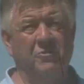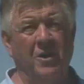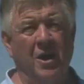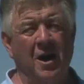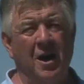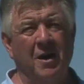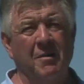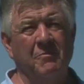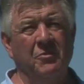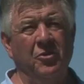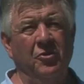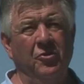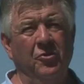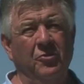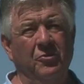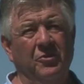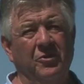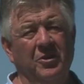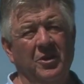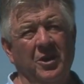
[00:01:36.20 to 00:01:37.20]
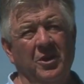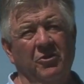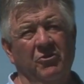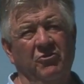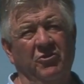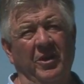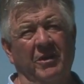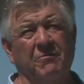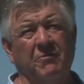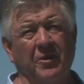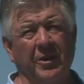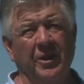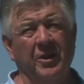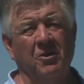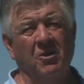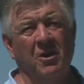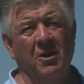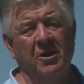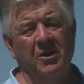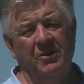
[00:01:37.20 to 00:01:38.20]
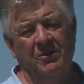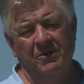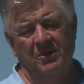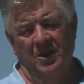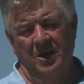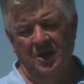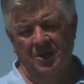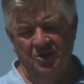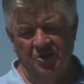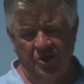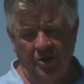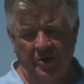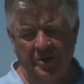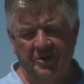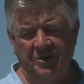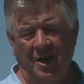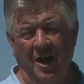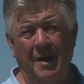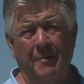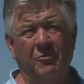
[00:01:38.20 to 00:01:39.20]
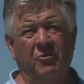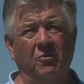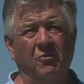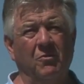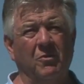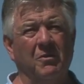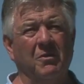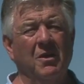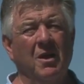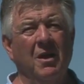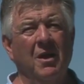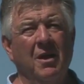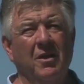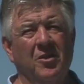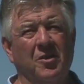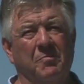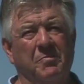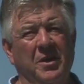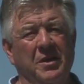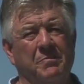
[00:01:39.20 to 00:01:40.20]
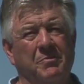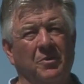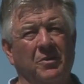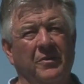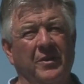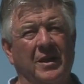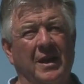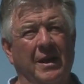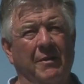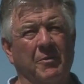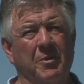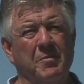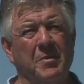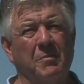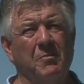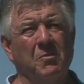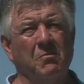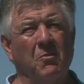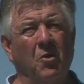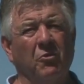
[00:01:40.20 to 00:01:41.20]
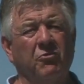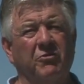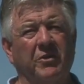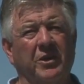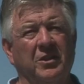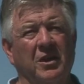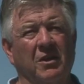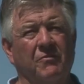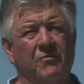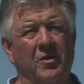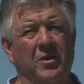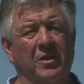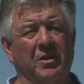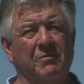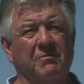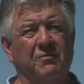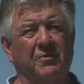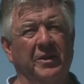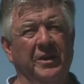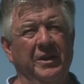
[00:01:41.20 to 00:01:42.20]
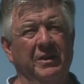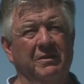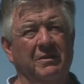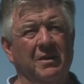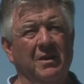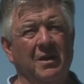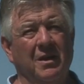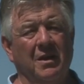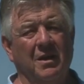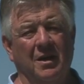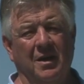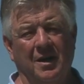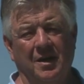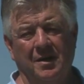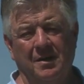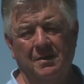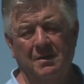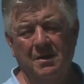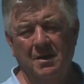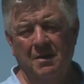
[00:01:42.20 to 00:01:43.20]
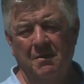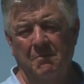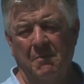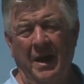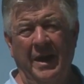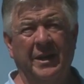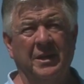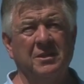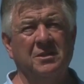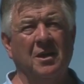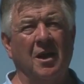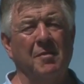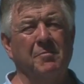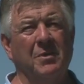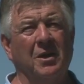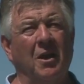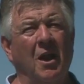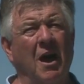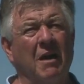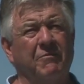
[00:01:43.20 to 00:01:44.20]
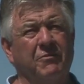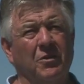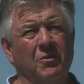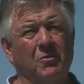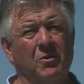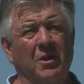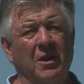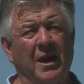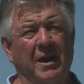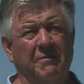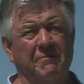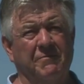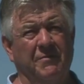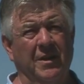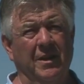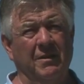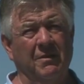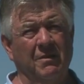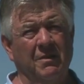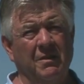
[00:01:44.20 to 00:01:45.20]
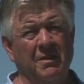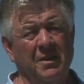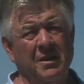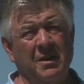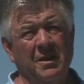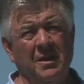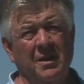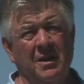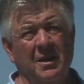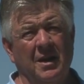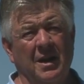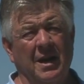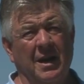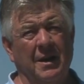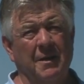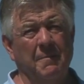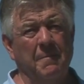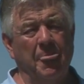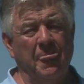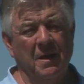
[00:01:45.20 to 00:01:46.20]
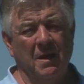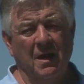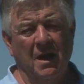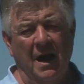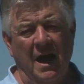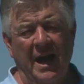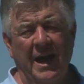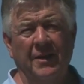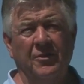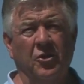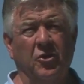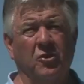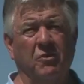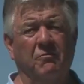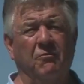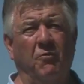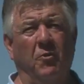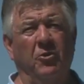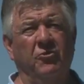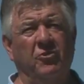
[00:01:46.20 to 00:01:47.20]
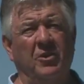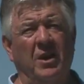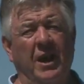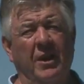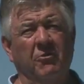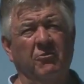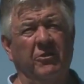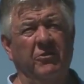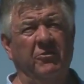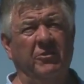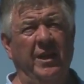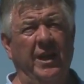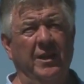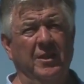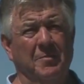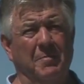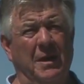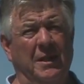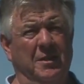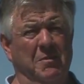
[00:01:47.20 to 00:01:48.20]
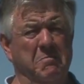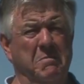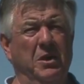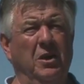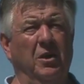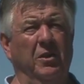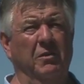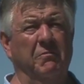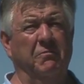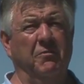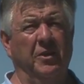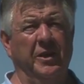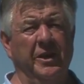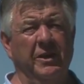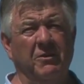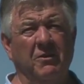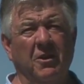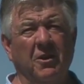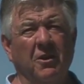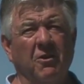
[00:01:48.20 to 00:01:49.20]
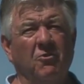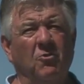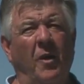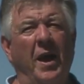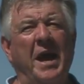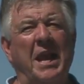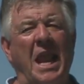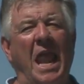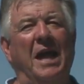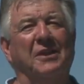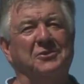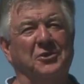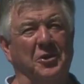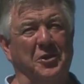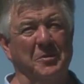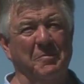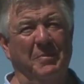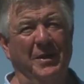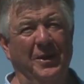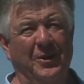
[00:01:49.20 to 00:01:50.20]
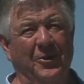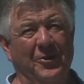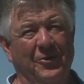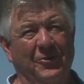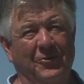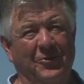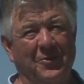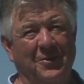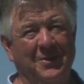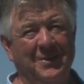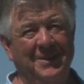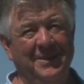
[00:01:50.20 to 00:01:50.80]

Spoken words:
Tom Newt, Jeff Linhart, Jerry Thompson were the people that I remember mostly at the front of the fleet. Mike and Tom McLaughlin were a lot of fun. I had the good fortune, I usually stayed in about the middle of the fleet, so I had lots of competitors.